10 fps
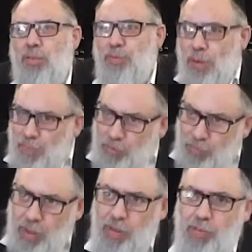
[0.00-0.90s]
from a
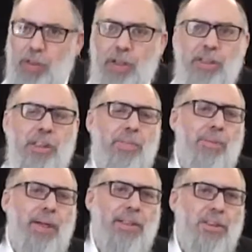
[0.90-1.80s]
very, very deep
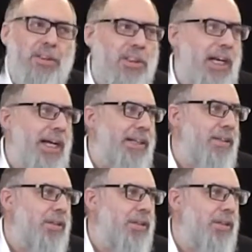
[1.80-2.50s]
place inside.